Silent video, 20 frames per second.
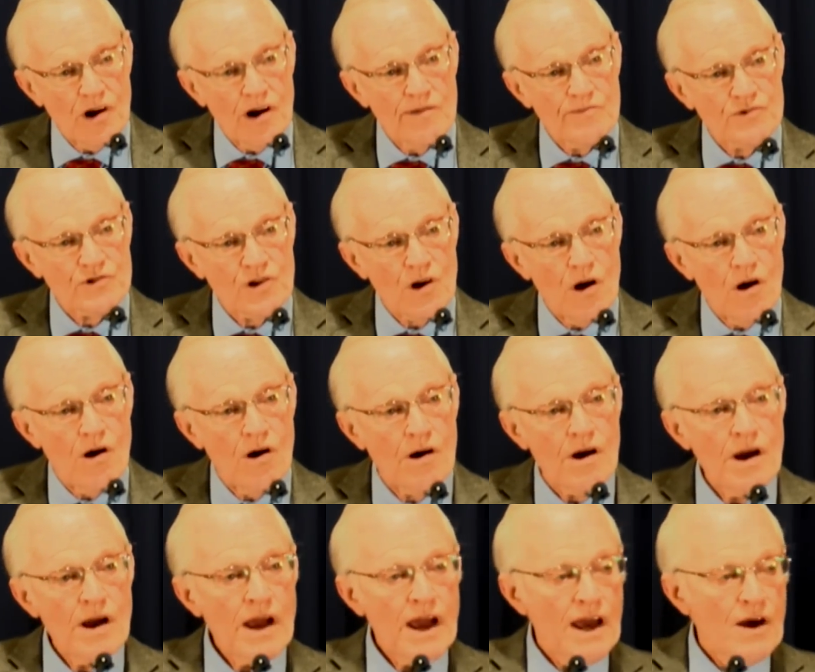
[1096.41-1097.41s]
Armstrong
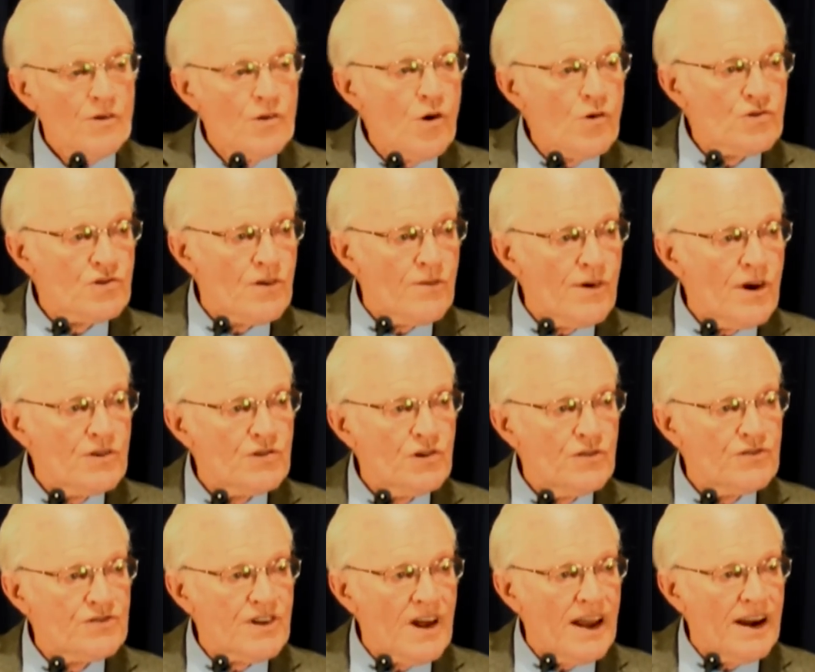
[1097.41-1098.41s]
and those of us
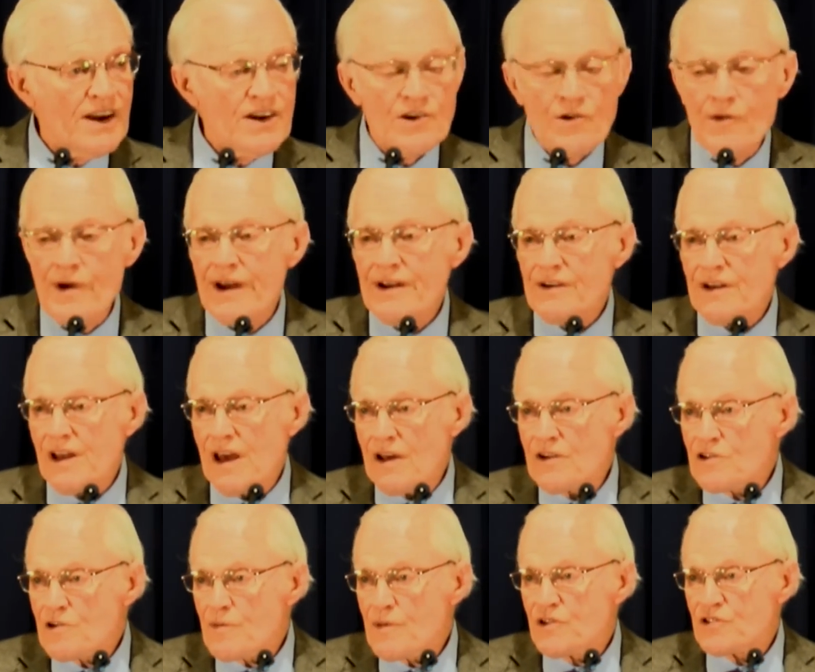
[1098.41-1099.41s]
who studied directly
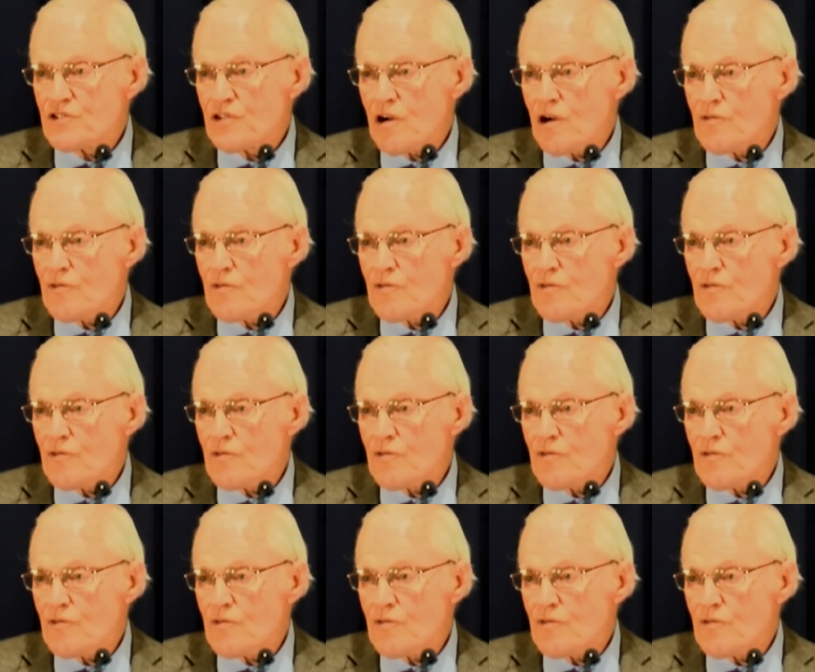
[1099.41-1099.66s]
under Mr.